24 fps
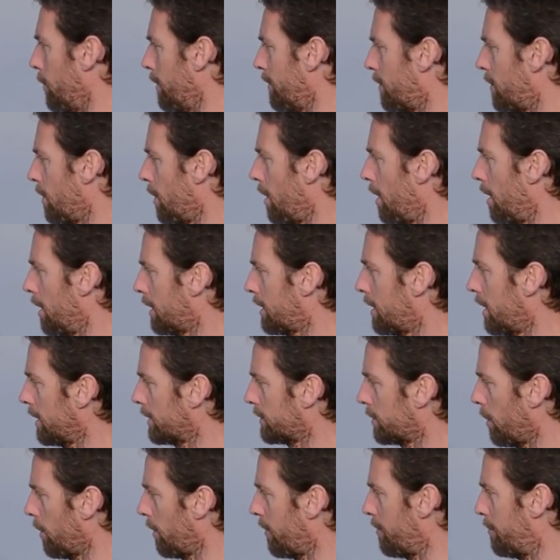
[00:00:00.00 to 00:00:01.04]
we've got
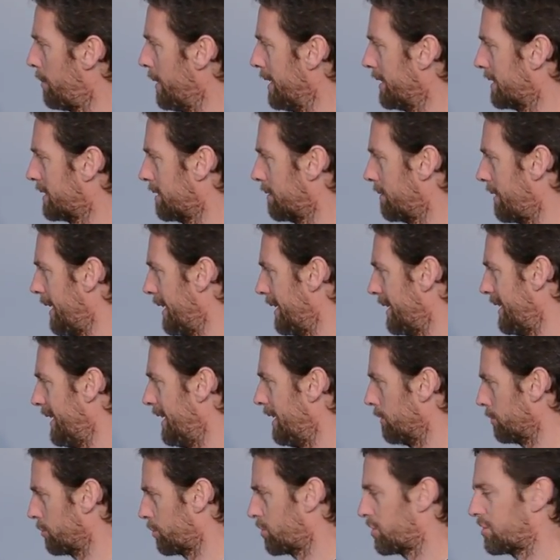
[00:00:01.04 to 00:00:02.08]
cut off bits around here,
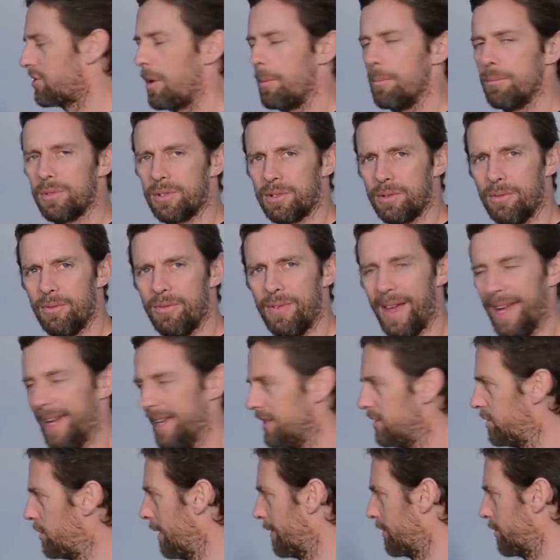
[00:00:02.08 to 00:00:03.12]
little stumps of
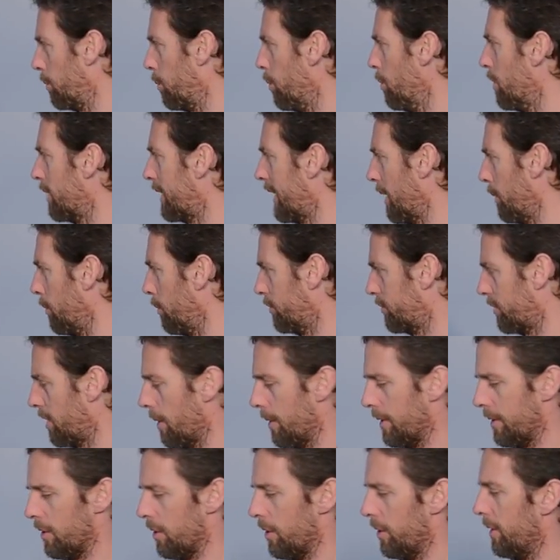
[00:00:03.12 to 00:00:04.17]
veins. You have to work out what's
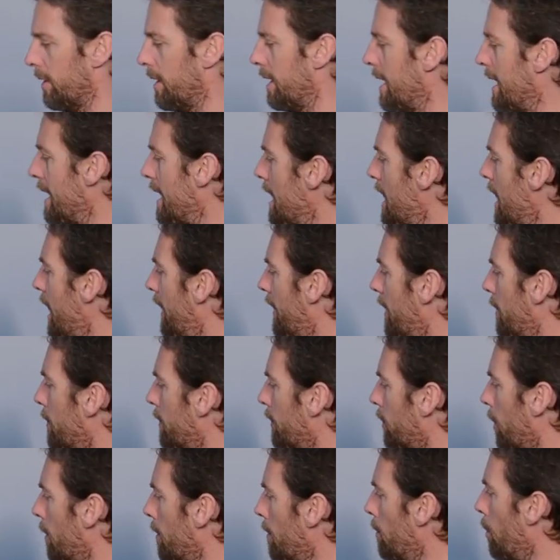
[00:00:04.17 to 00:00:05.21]
going on. And then
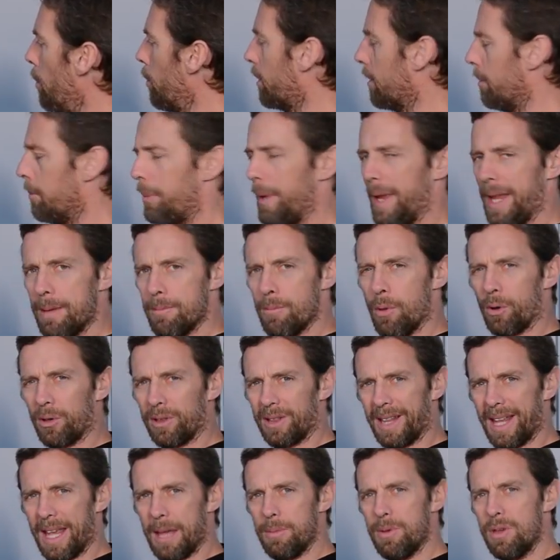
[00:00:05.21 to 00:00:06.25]
we've got a more complete
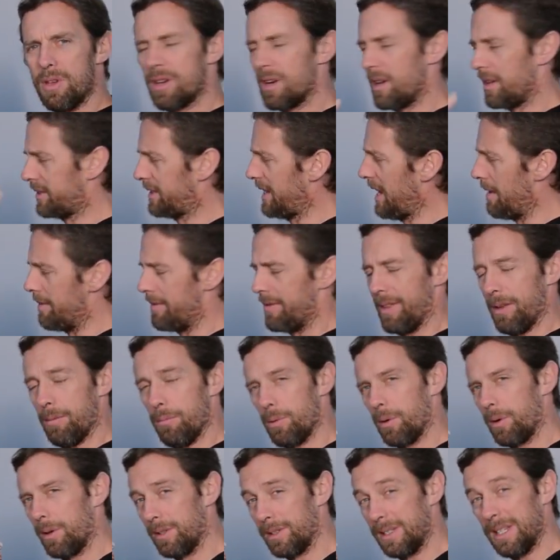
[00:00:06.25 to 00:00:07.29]
model here, but you can't see everything
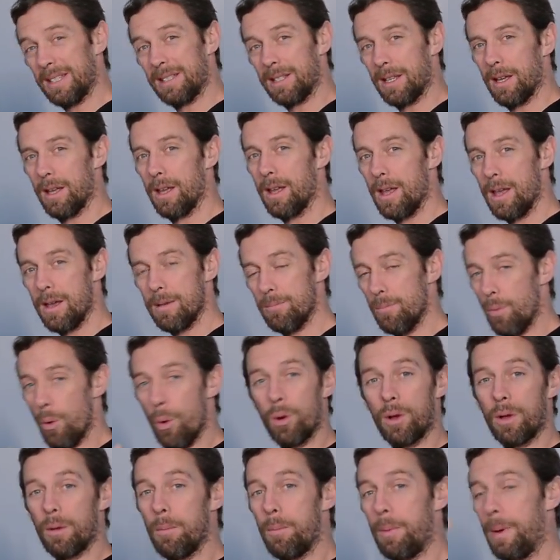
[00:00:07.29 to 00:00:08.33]
because it's a
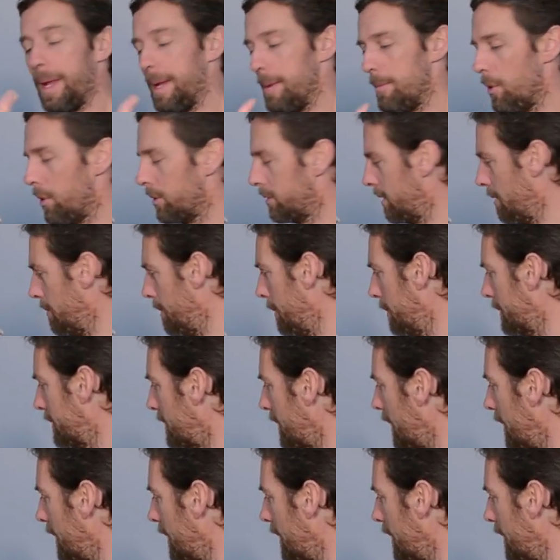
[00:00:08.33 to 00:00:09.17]
more complete model. You may have to